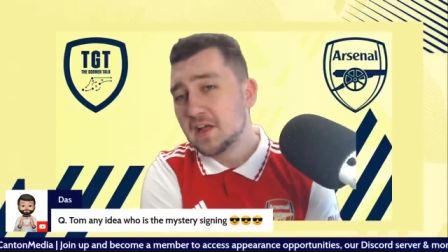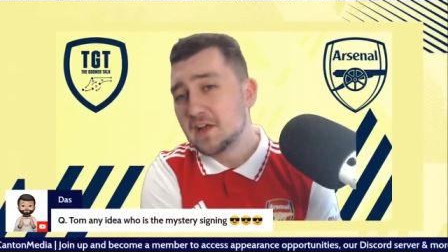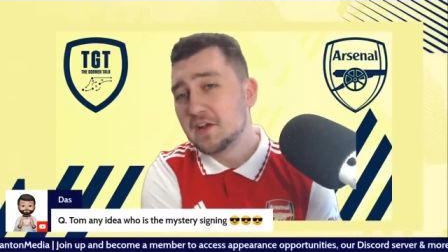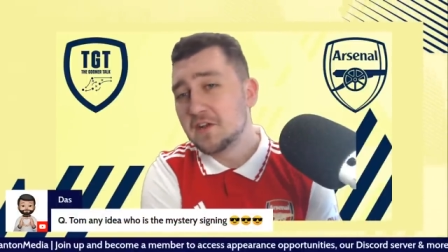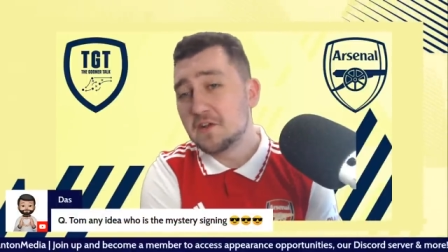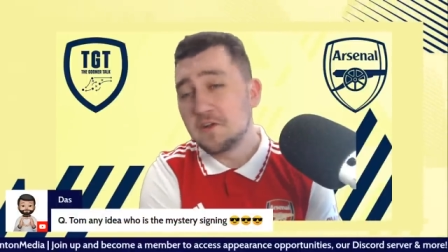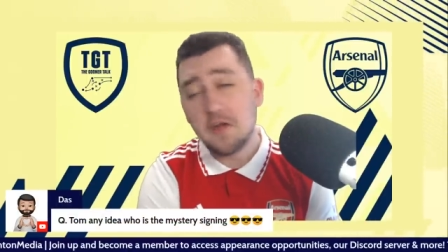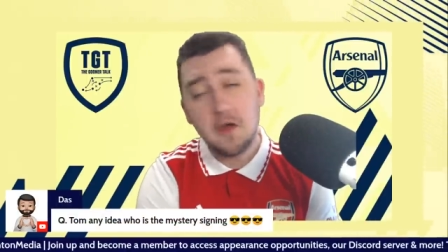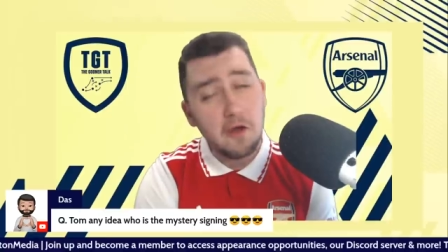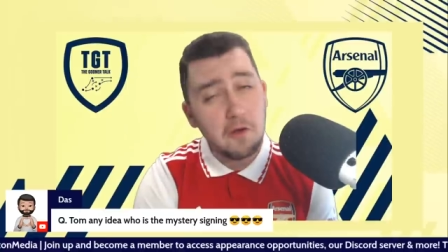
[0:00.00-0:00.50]

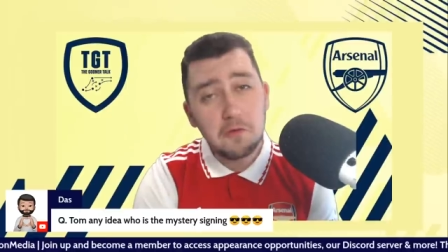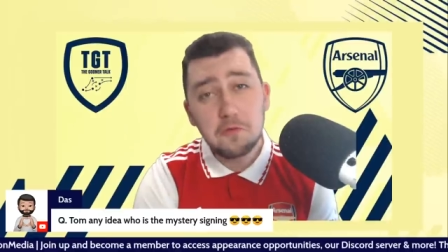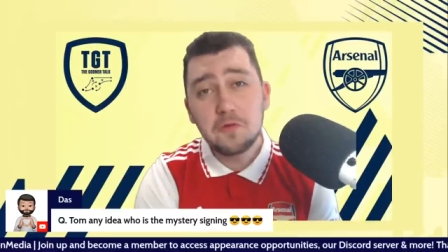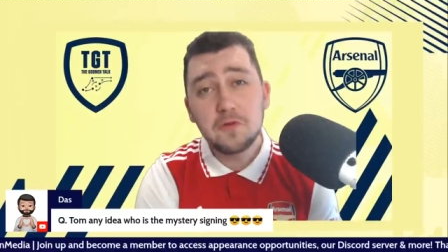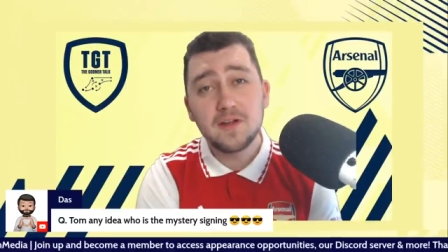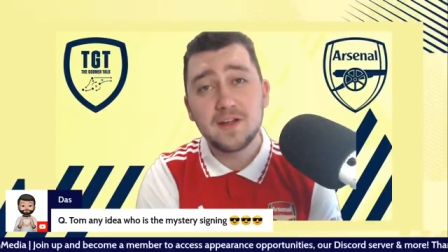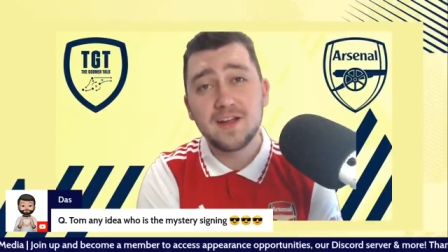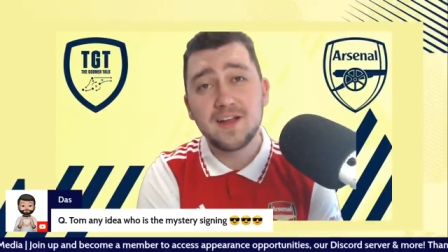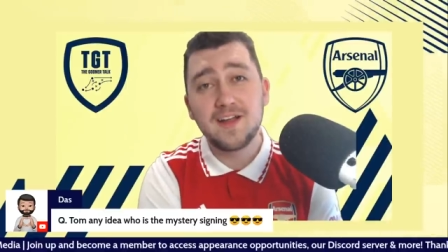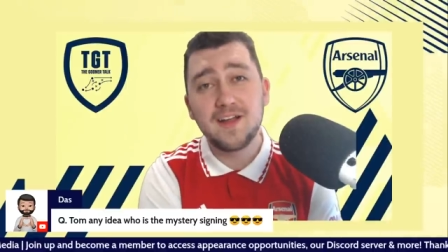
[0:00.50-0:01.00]

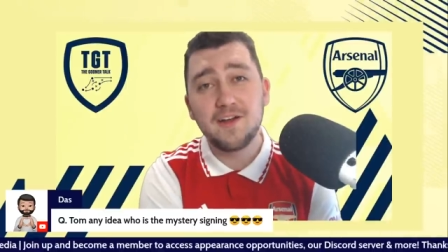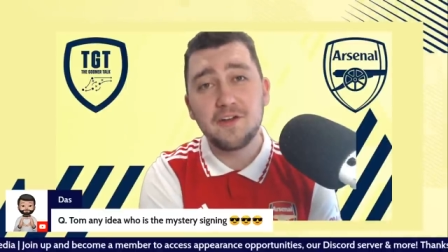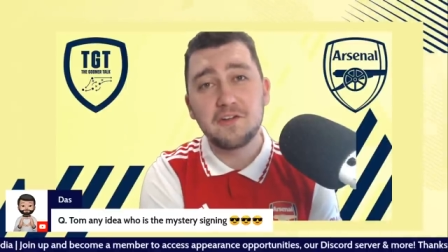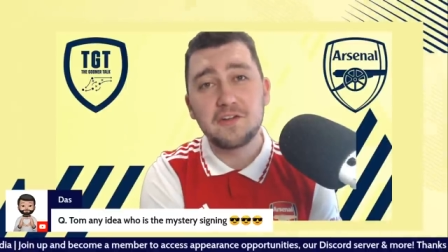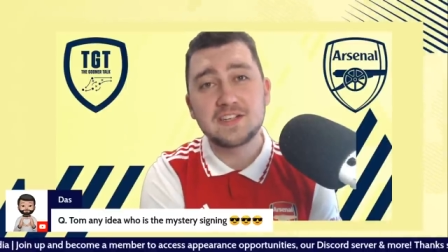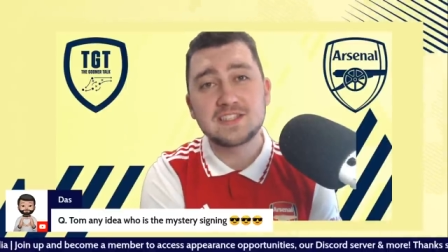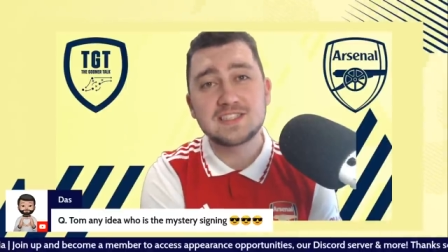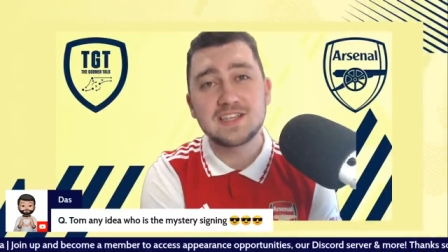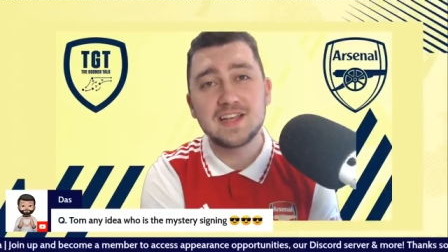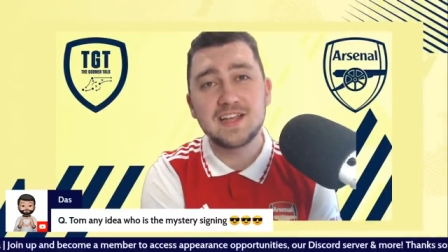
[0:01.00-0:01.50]
No, uh,
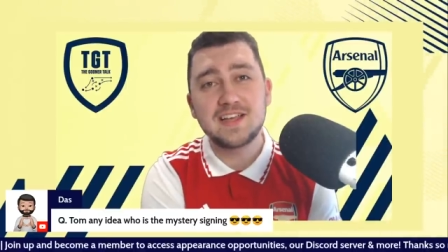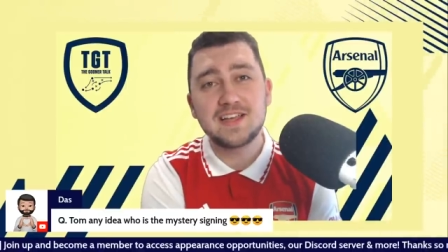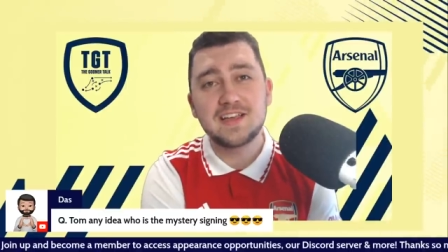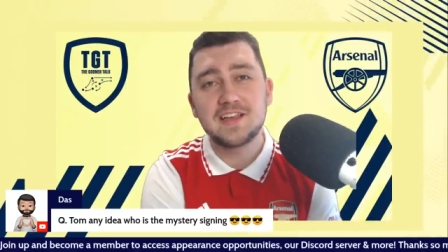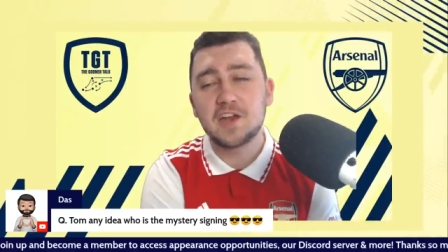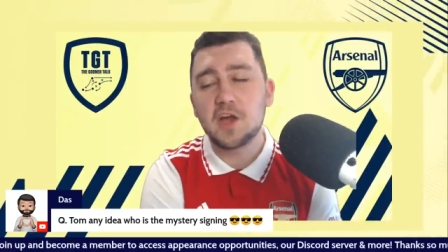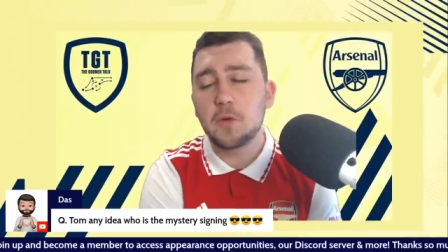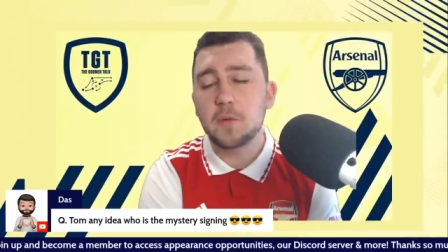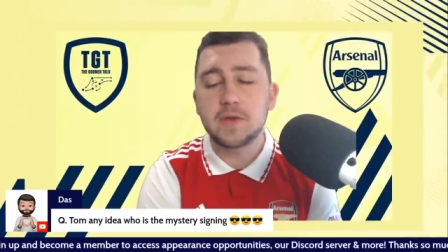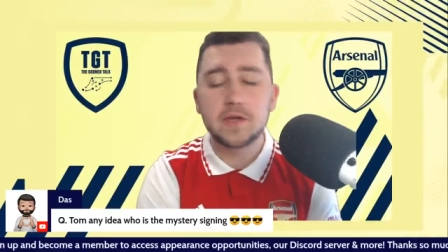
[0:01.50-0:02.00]
honestly, you
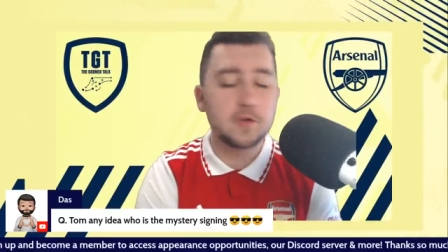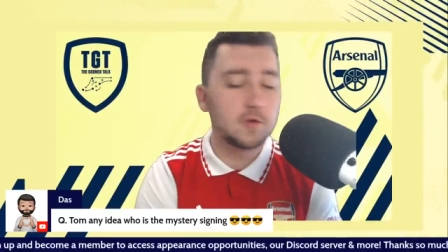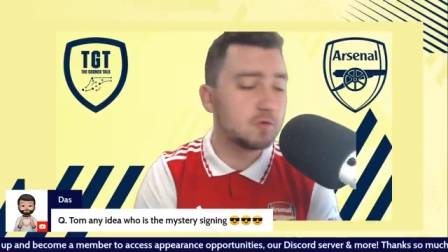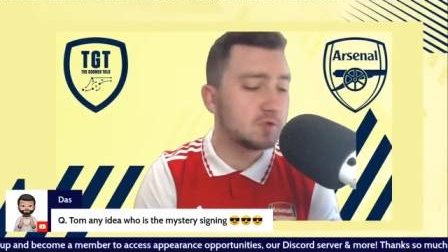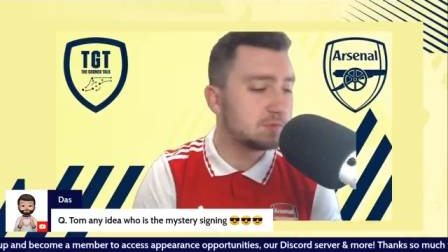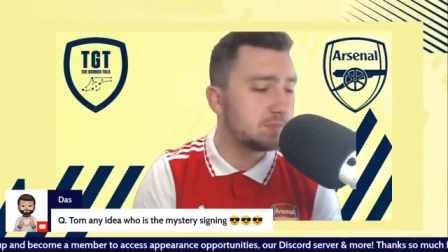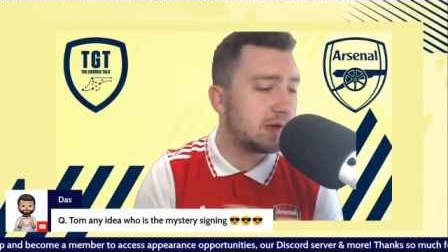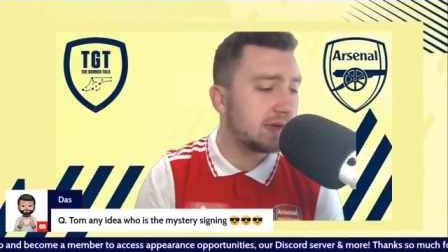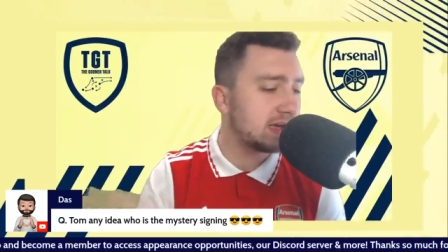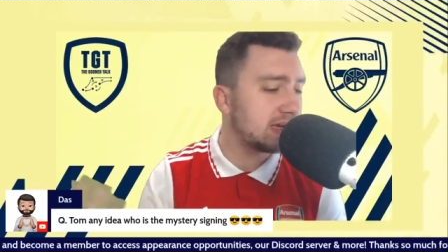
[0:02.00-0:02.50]
know, we can all
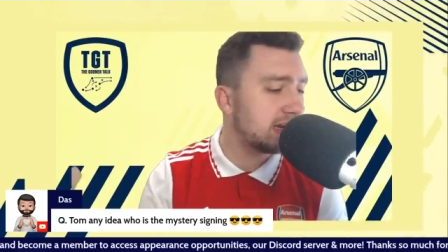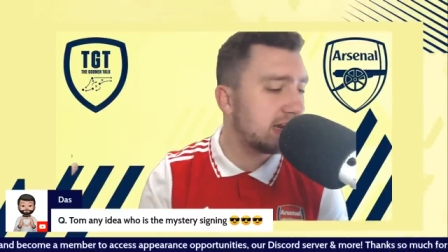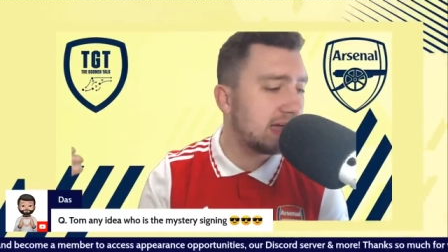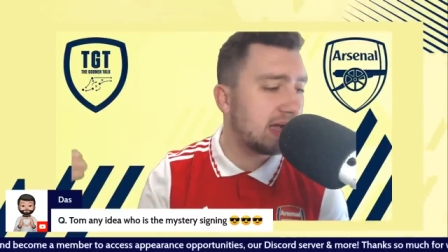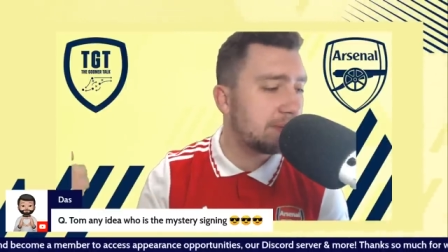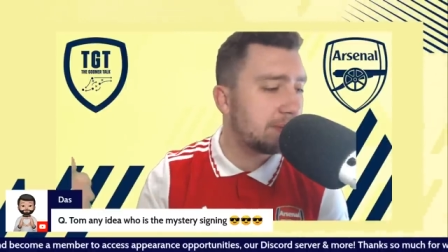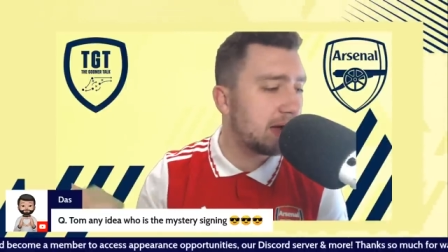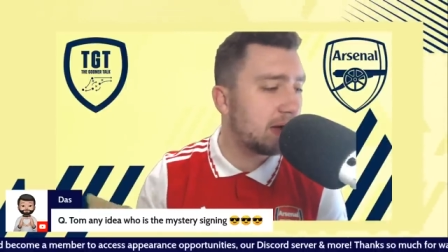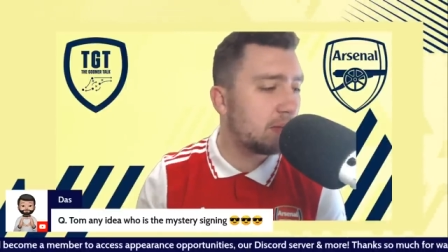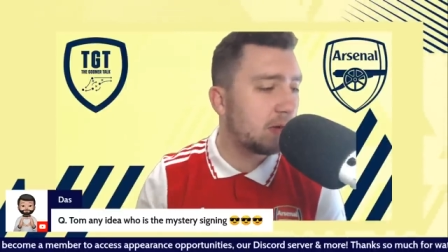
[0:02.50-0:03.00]
speculate
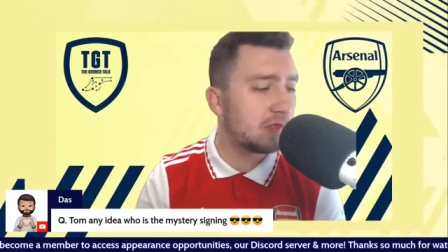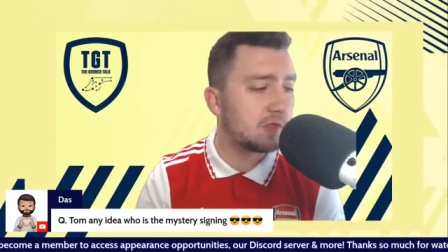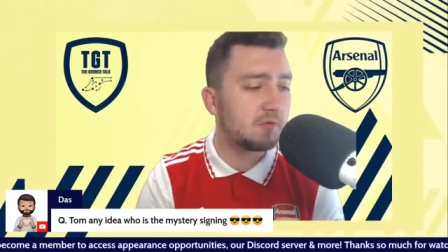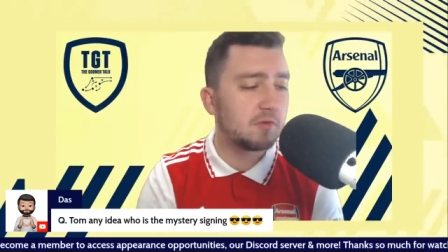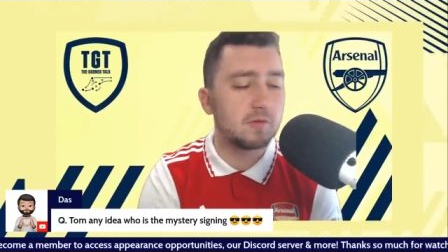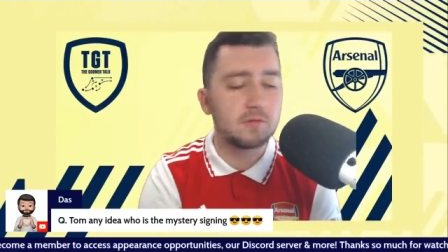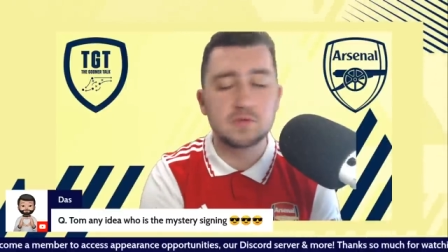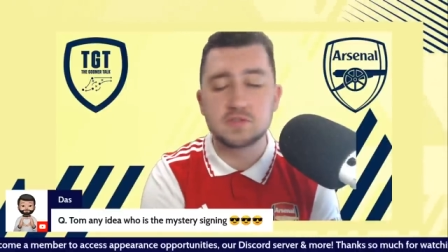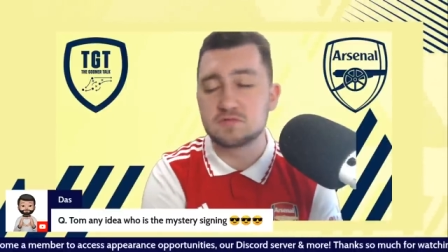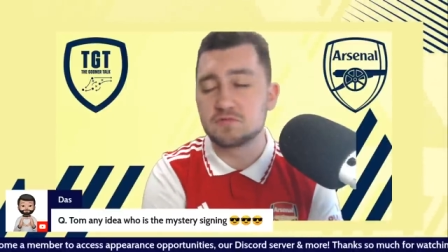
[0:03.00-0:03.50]
about whether
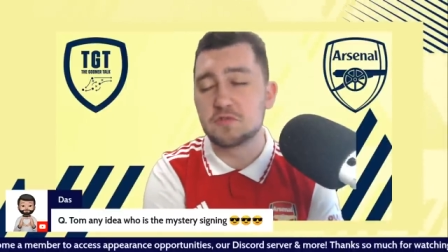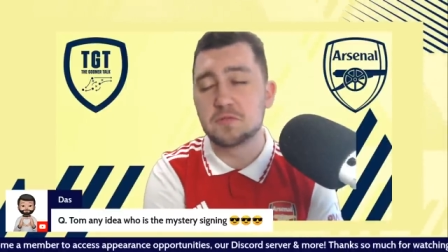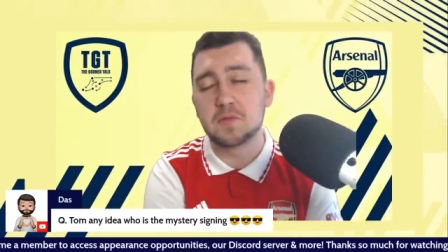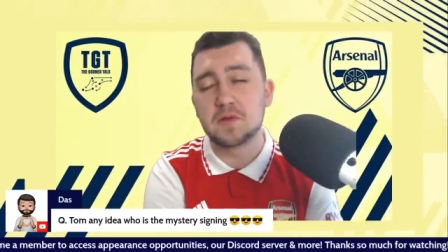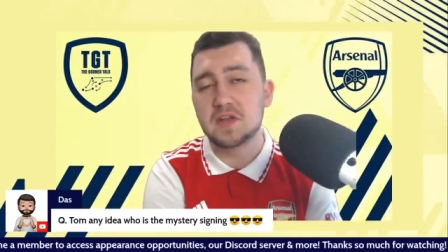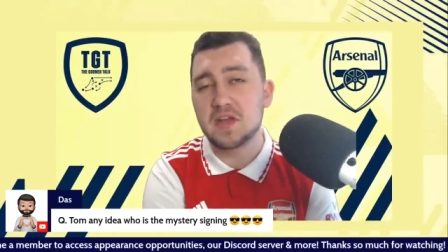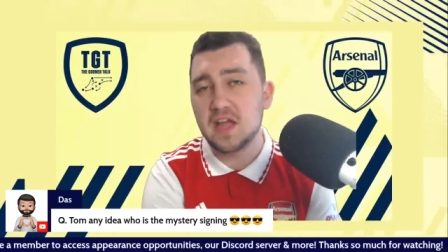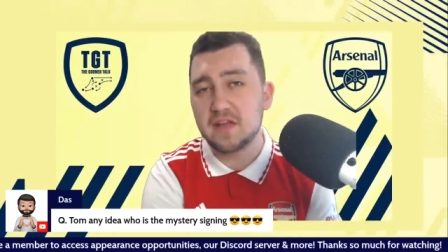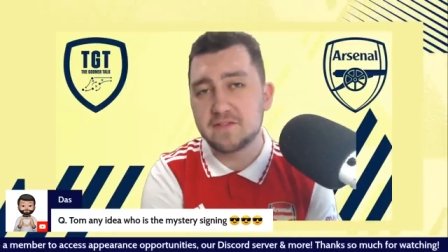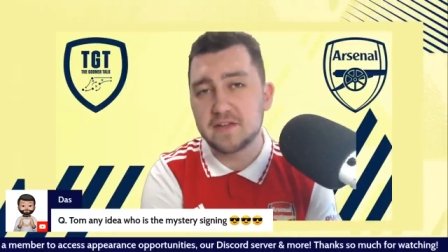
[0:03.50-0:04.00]
it was
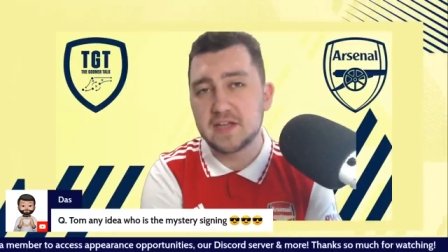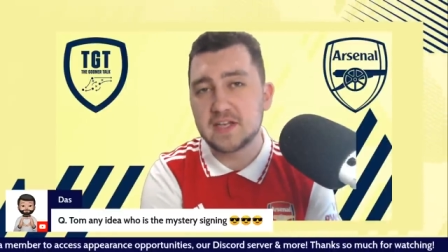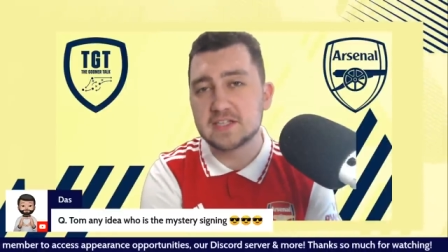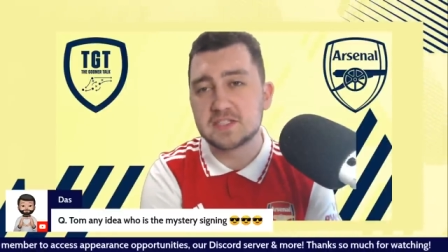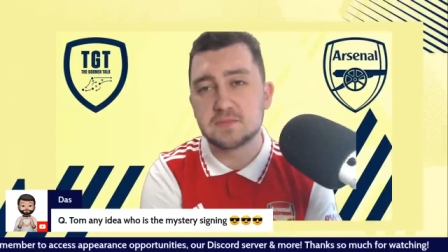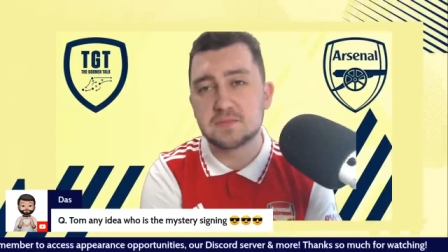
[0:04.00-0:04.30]
Ruben Neves,